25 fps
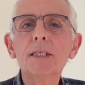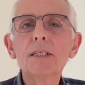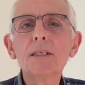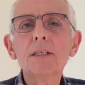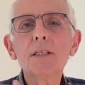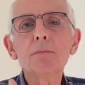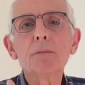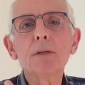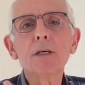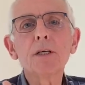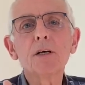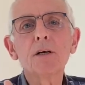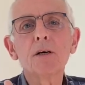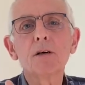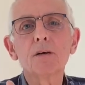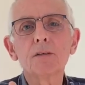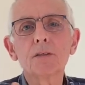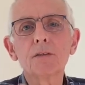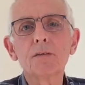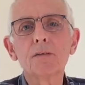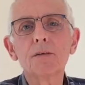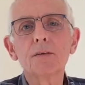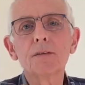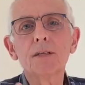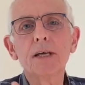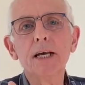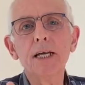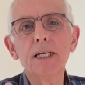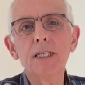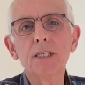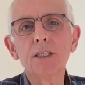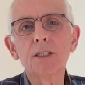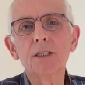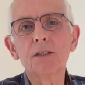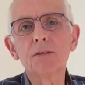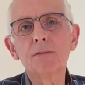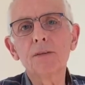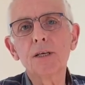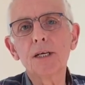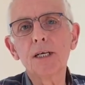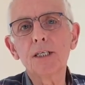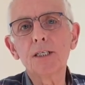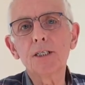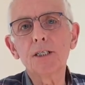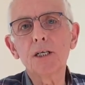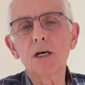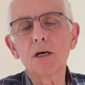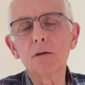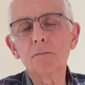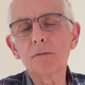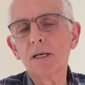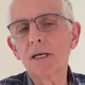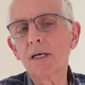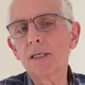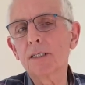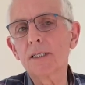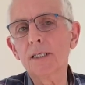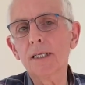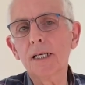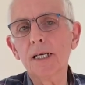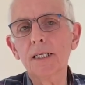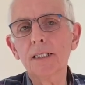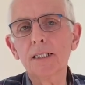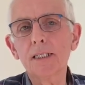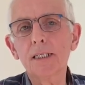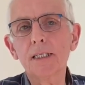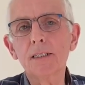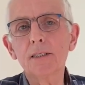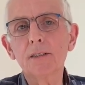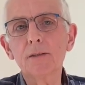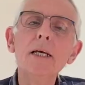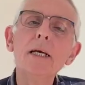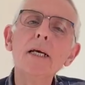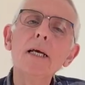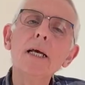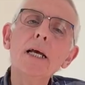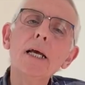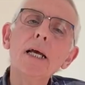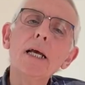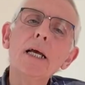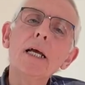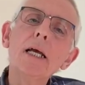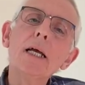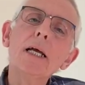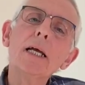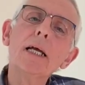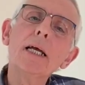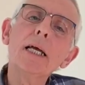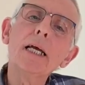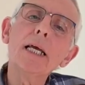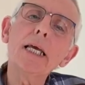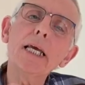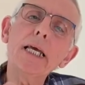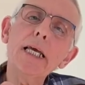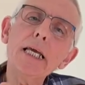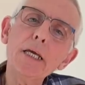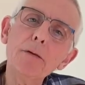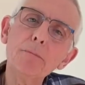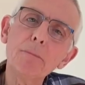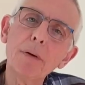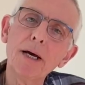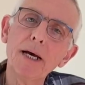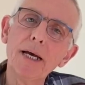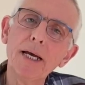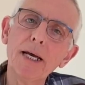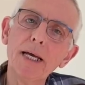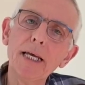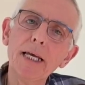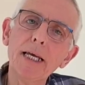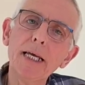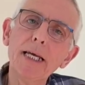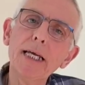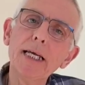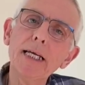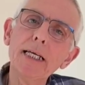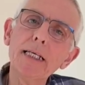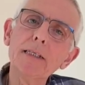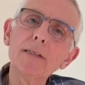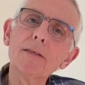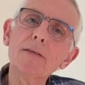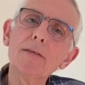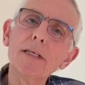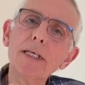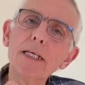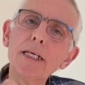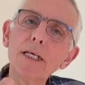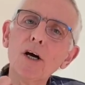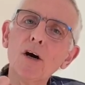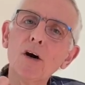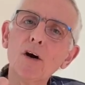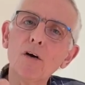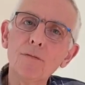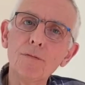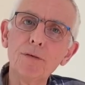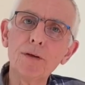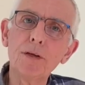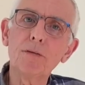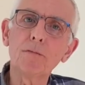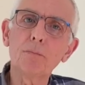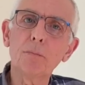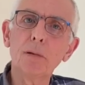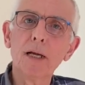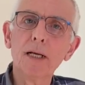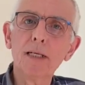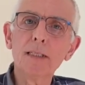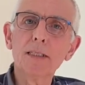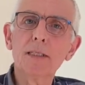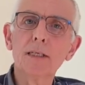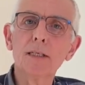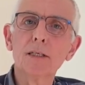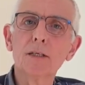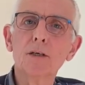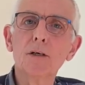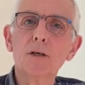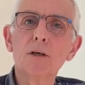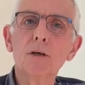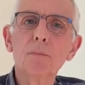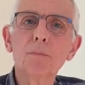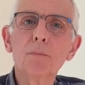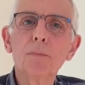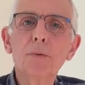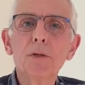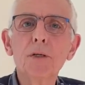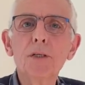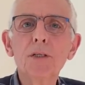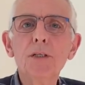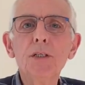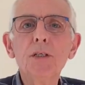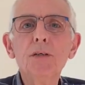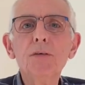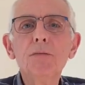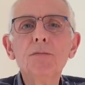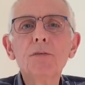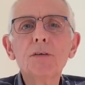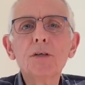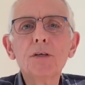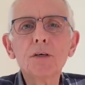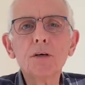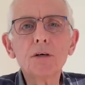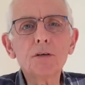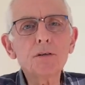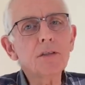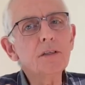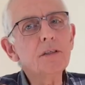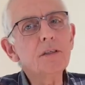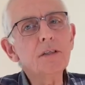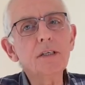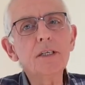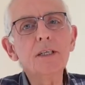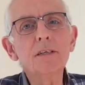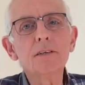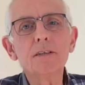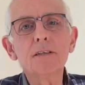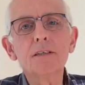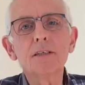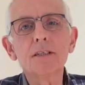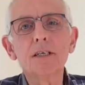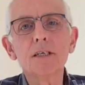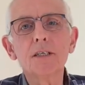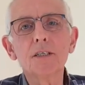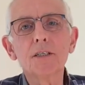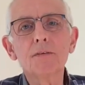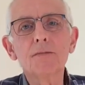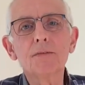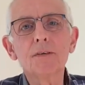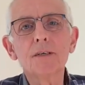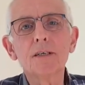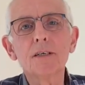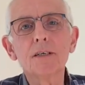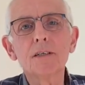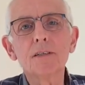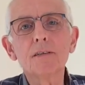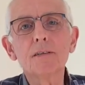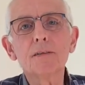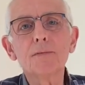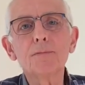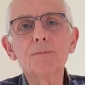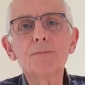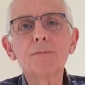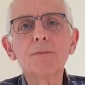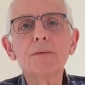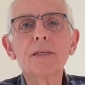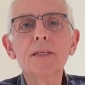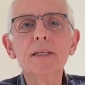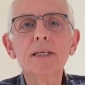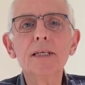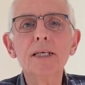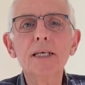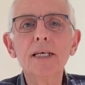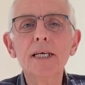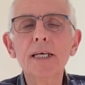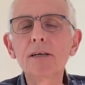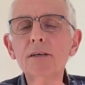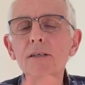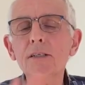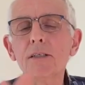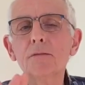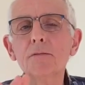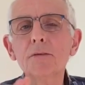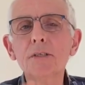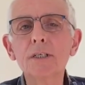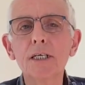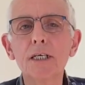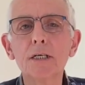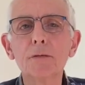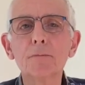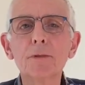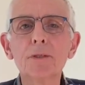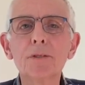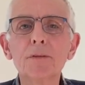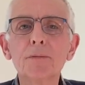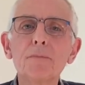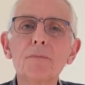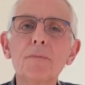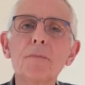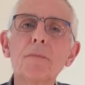this is because of the danger of their sharp cutting edges. eBay is the obvious place to look, but you've got to do your research first. Here are some tips.